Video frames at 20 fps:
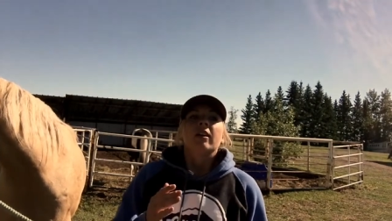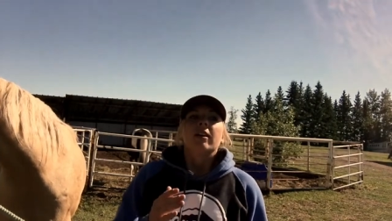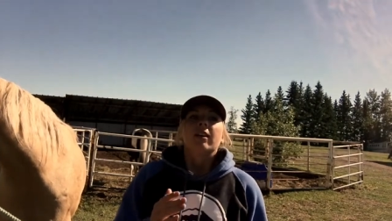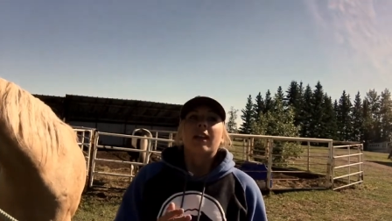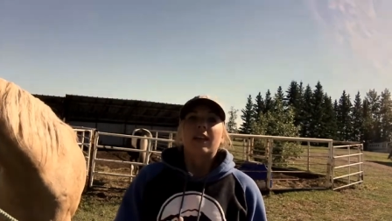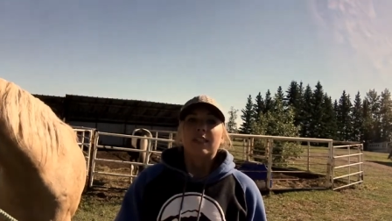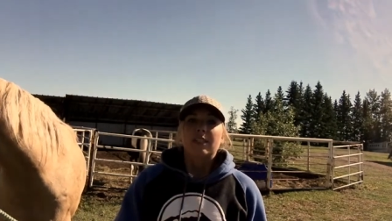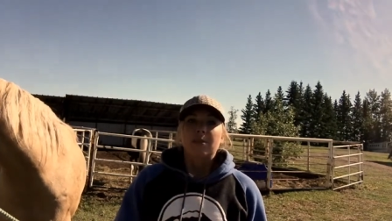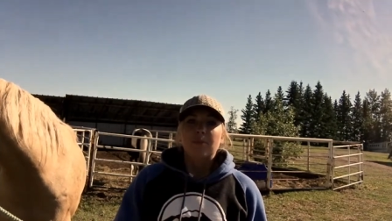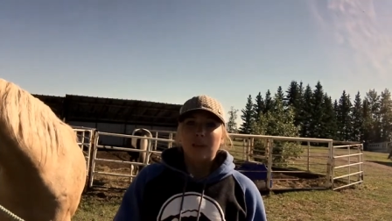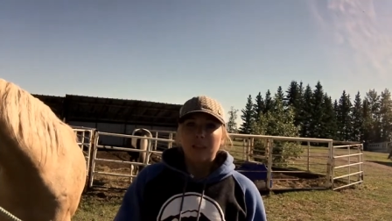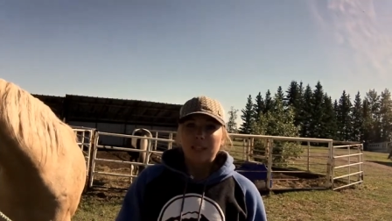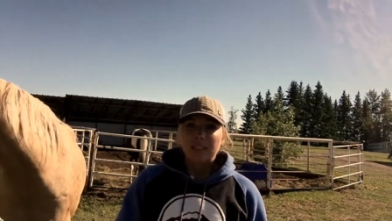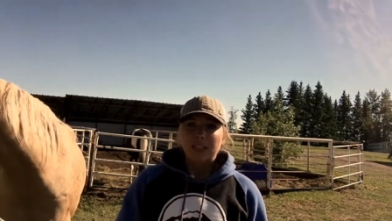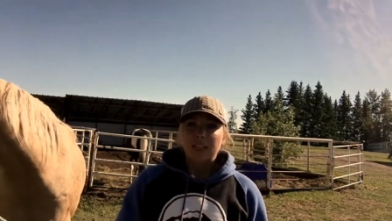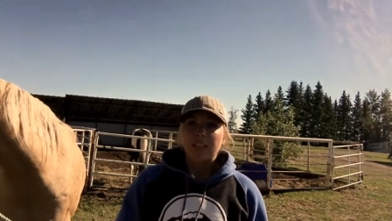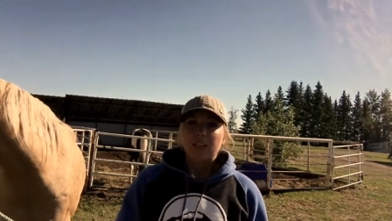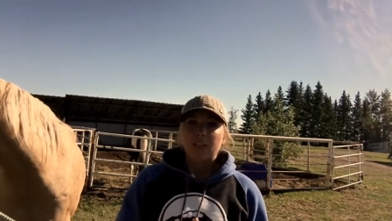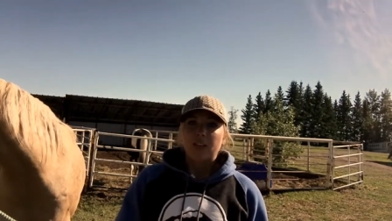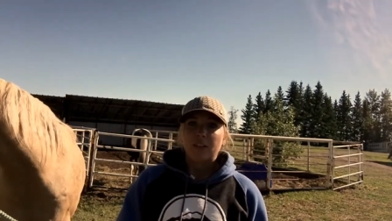that's
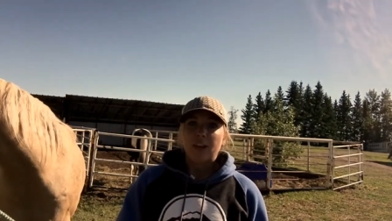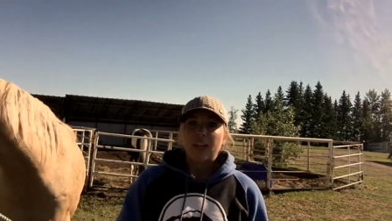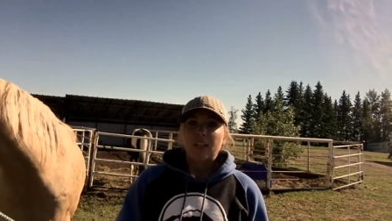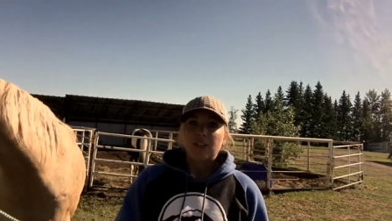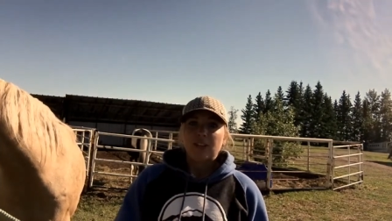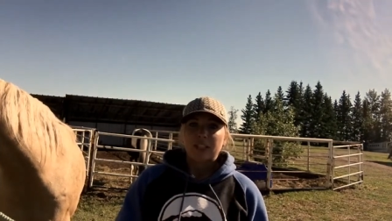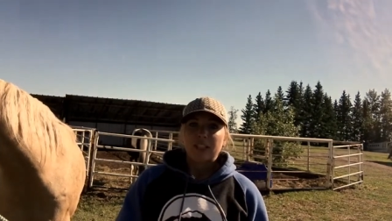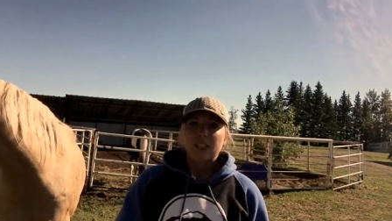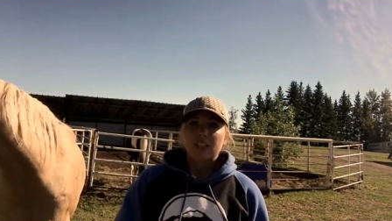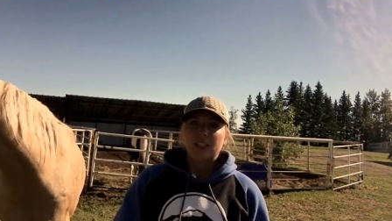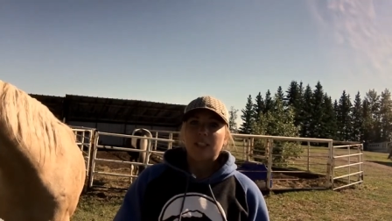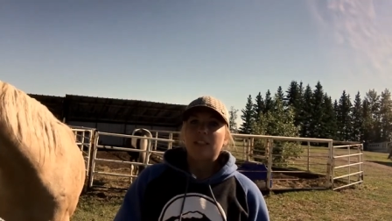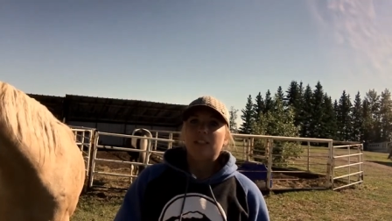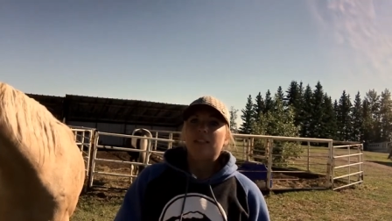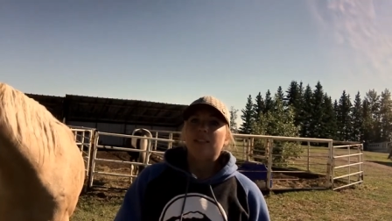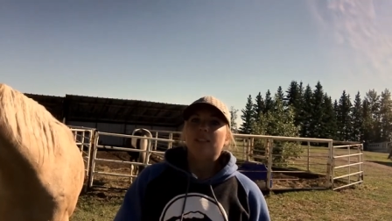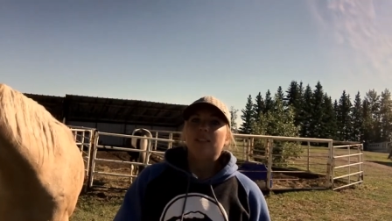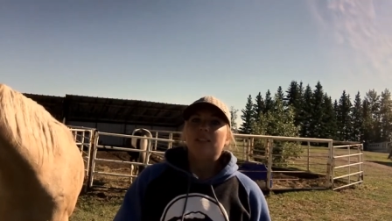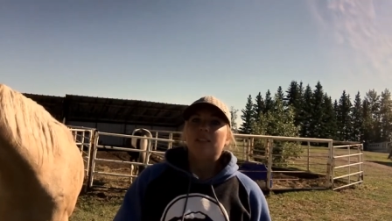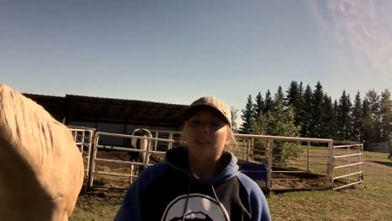amazing,
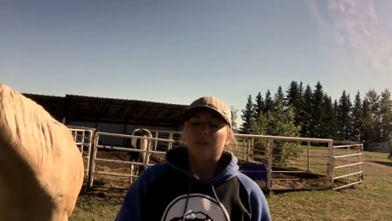congratulations.